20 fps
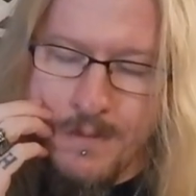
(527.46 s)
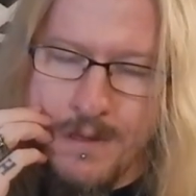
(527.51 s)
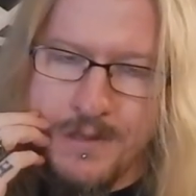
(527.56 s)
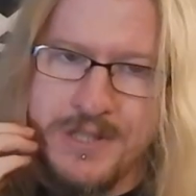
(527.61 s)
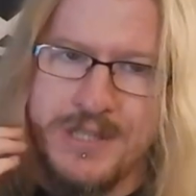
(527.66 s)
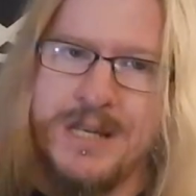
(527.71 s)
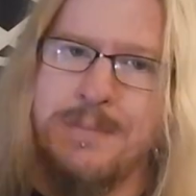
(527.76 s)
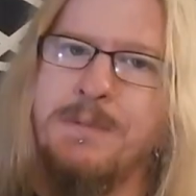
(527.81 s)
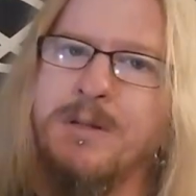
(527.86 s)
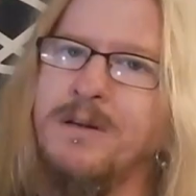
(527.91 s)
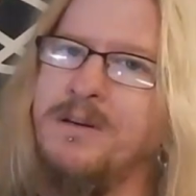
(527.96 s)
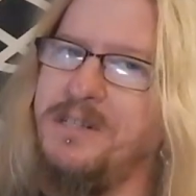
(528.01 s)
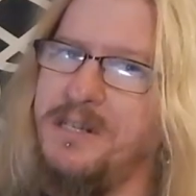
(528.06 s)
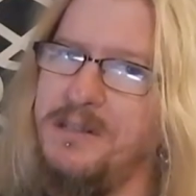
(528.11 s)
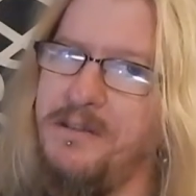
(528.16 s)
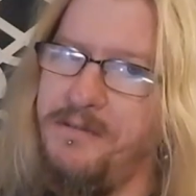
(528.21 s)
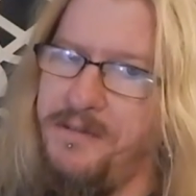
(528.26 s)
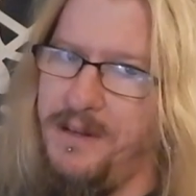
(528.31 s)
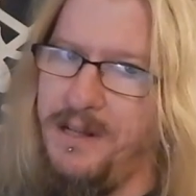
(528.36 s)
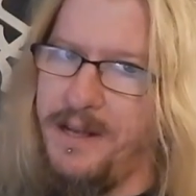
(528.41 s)
Similar
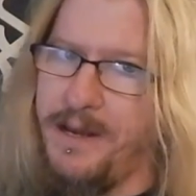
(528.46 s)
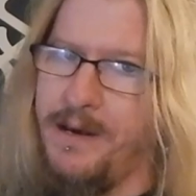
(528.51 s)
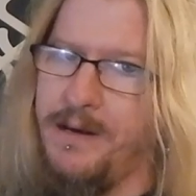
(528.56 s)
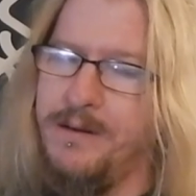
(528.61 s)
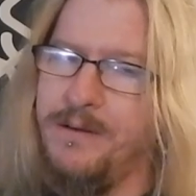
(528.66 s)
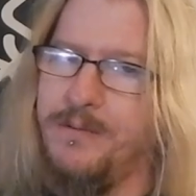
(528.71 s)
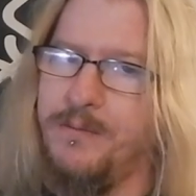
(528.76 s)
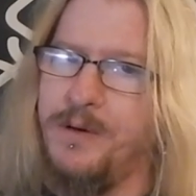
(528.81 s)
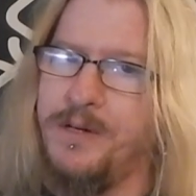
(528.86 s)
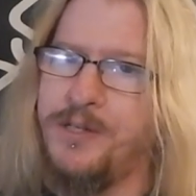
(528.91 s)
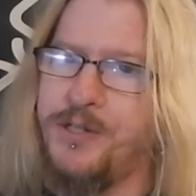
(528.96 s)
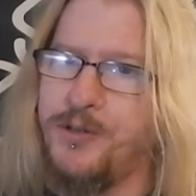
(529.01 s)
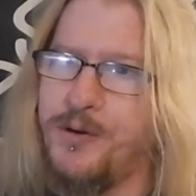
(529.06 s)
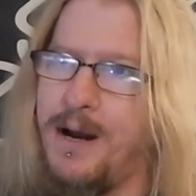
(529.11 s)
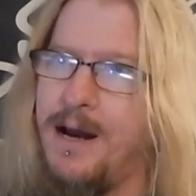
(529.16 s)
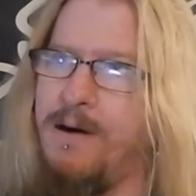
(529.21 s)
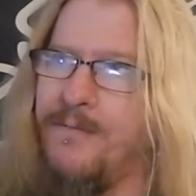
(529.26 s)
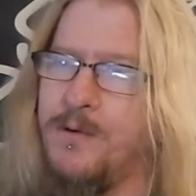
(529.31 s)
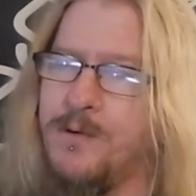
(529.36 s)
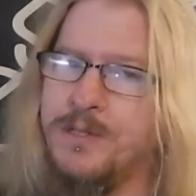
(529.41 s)
to the fylgja, which
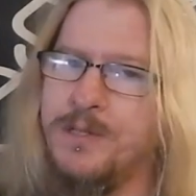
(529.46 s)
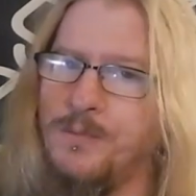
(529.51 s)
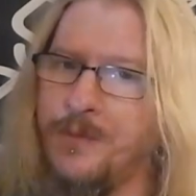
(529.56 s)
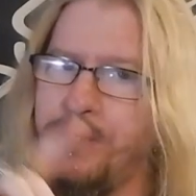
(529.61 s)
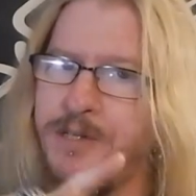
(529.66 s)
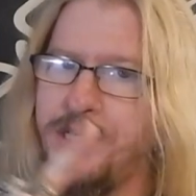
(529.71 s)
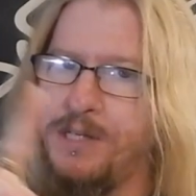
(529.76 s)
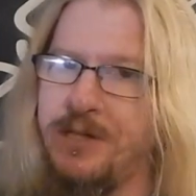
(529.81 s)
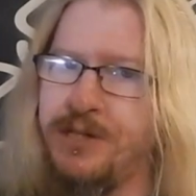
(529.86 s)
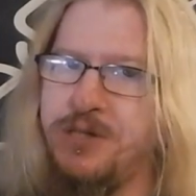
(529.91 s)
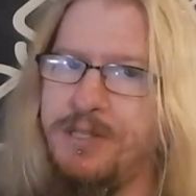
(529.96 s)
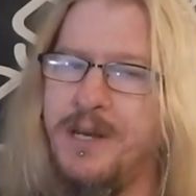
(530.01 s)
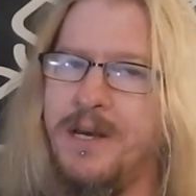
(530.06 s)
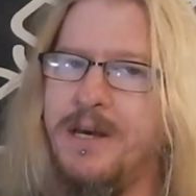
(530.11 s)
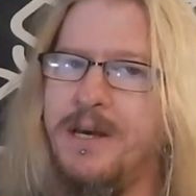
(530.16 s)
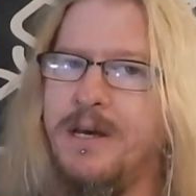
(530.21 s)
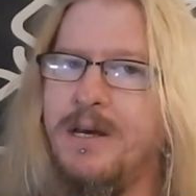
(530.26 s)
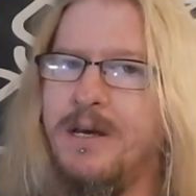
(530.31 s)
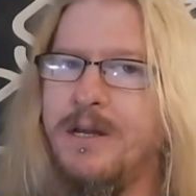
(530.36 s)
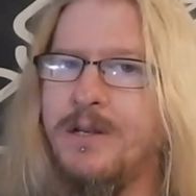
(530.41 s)
travels and which is
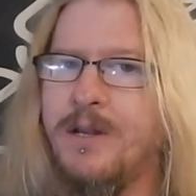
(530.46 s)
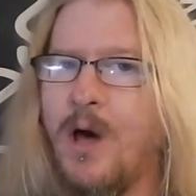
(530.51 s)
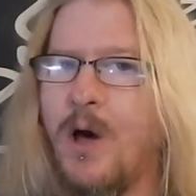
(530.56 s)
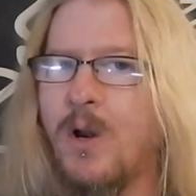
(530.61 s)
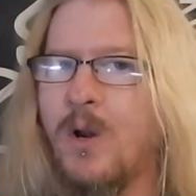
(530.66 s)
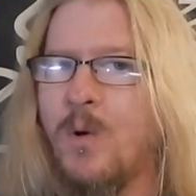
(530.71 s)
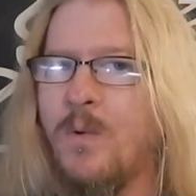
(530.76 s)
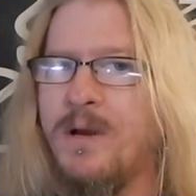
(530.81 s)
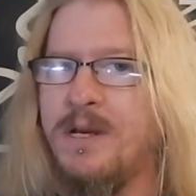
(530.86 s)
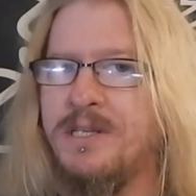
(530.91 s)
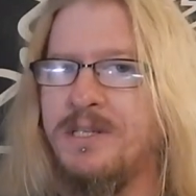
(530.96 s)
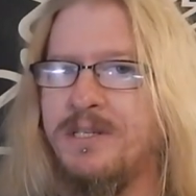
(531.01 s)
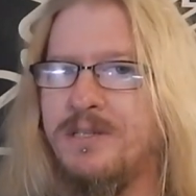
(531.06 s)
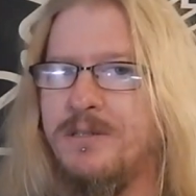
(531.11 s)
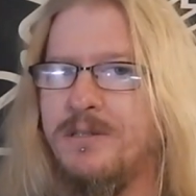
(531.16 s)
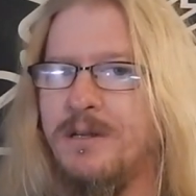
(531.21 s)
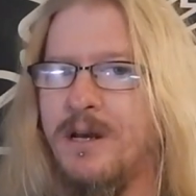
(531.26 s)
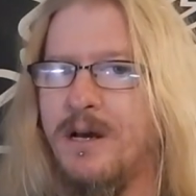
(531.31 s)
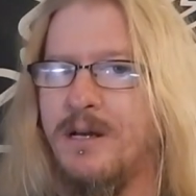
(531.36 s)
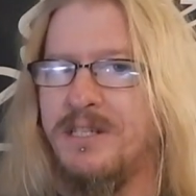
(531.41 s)
not always
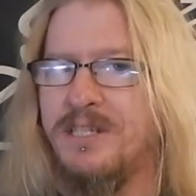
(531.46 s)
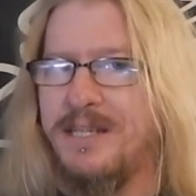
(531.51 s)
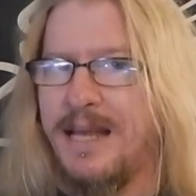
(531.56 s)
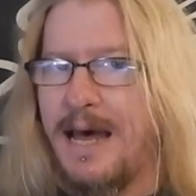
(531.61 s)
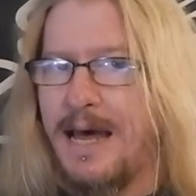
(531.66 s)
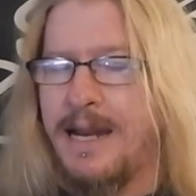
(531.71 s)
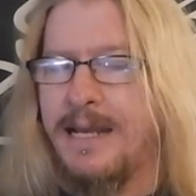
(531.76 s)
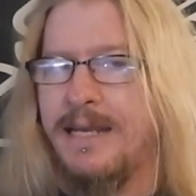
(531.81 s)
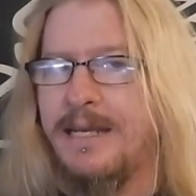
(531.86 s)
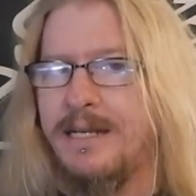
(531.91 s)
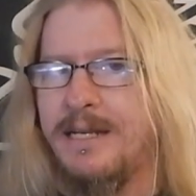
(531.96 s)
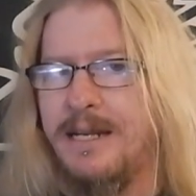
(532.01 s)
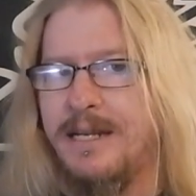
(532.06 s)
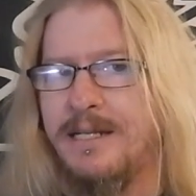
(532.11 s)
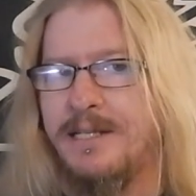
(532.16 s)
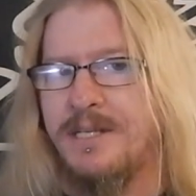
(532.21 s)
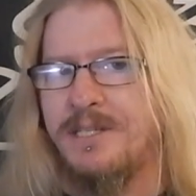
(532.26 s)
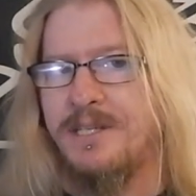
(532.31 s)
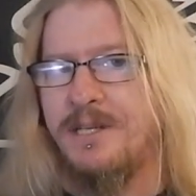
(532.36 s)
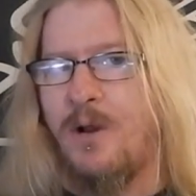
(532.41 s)
uh, static and
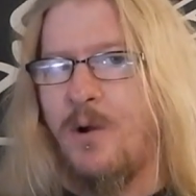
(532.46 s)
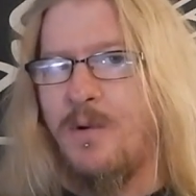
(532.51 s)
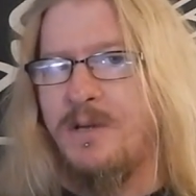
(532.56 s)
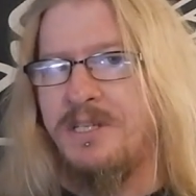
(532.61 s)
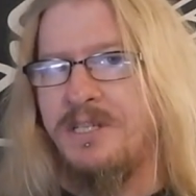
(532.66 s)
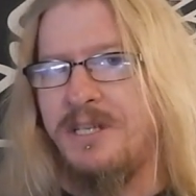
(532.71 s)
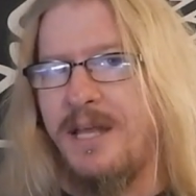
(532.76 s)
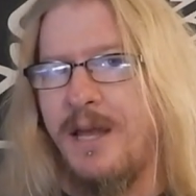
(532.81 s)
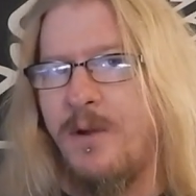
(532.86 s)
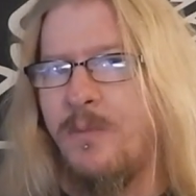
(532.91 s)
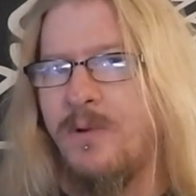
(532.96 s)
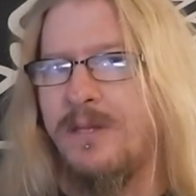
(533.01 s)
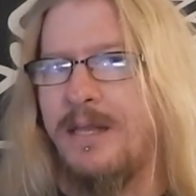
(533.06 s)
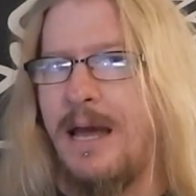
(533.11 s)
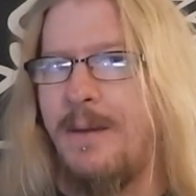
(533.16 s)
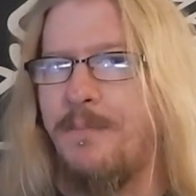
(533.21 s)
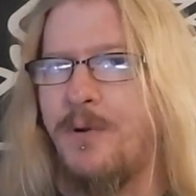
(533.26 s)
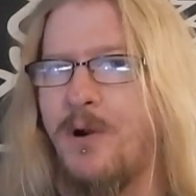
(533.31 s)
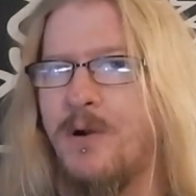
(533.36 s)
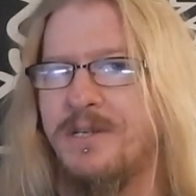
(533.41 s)
it doesn't always stay with
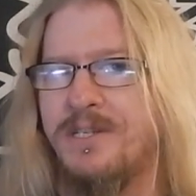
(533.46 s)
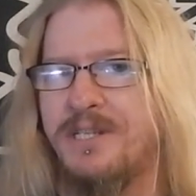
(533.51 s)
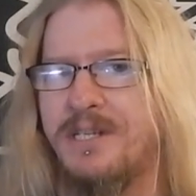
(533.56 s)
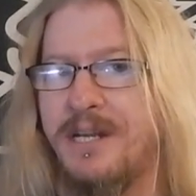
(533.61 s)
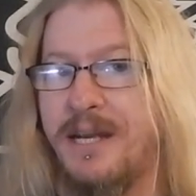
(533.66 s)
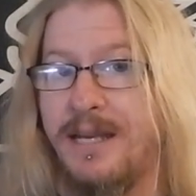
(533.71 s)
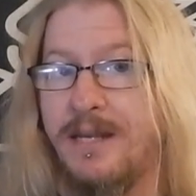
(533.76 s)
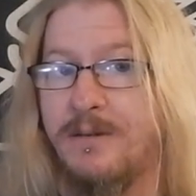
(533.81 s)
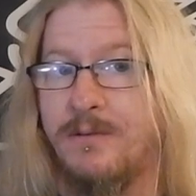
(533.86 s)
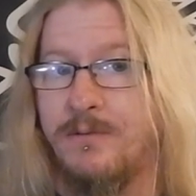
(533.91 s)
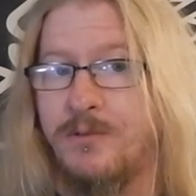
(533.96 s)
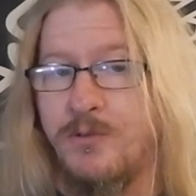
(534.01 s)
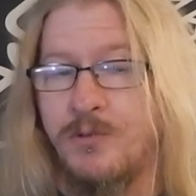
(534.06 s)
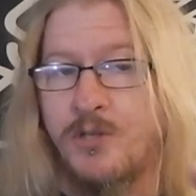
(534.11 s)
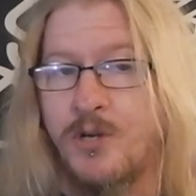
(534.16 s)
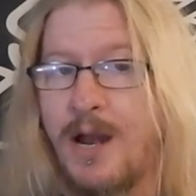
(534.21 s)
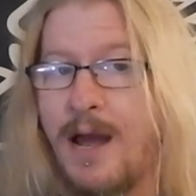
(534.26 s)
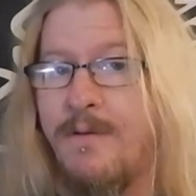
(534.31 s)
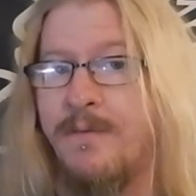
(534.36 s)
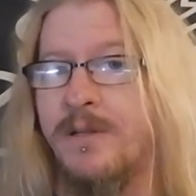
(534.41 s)
that person, it can
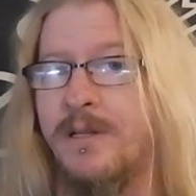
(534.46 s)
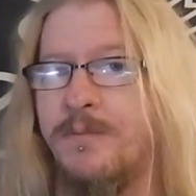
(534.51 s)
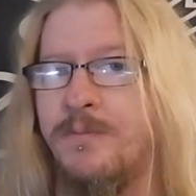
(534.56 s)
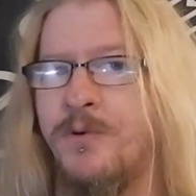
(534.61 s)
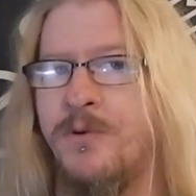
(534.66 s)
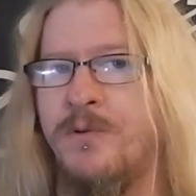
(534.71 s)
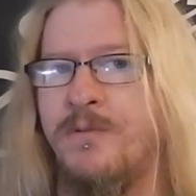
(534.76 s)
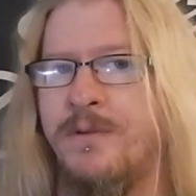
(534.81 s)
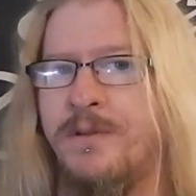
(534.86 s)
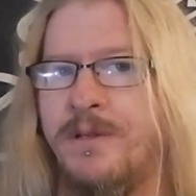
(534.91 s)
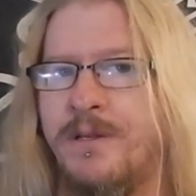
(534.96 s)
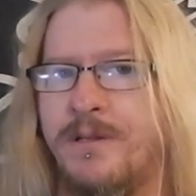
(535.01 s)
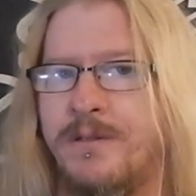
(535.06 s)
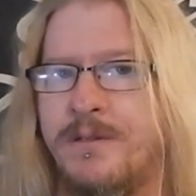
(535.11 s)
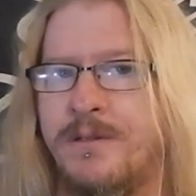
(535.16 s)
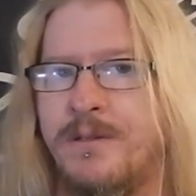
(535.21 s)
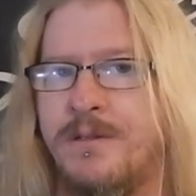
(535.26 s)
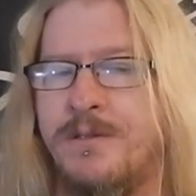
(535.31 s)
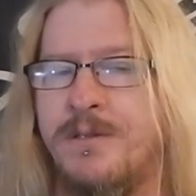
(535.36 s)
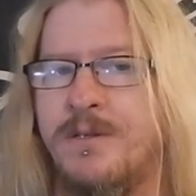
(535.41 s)
travel and move in,
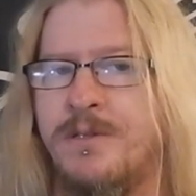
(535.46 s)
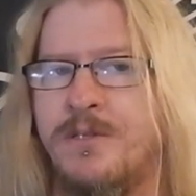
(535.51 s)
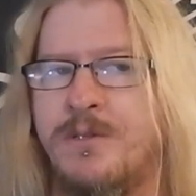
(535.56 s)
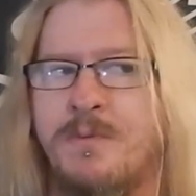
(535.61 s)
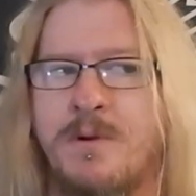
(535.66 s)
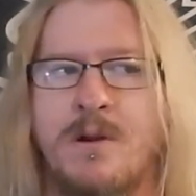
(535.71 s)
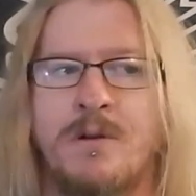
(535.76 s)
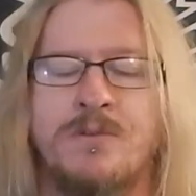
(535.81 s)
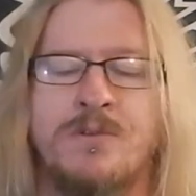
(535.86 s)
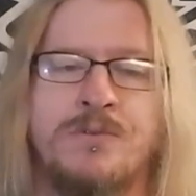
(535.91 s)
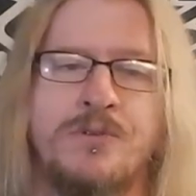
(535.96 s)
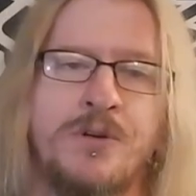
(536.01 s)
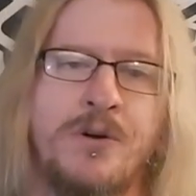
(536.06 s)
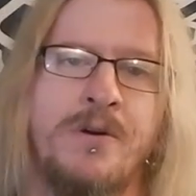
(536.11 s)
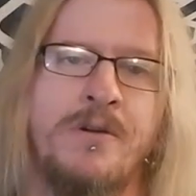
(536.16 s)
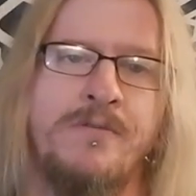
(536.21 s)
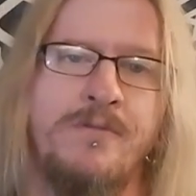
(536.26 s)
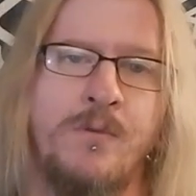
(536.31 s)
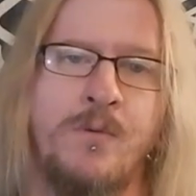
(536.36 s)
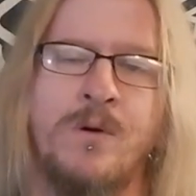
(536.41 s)
in, in spiritual
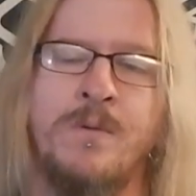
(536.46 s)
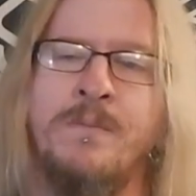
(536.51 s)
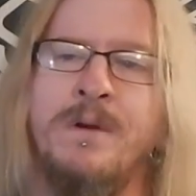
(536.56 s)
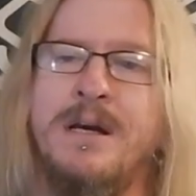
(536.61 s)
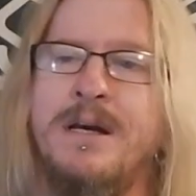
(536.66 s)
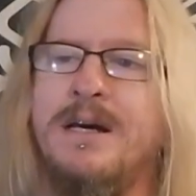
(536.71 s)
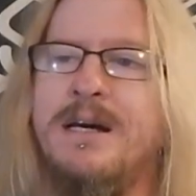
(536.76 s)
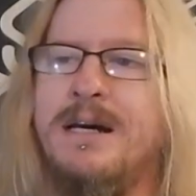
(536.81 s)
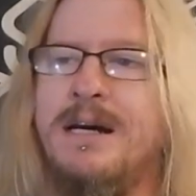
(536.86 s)
journey form.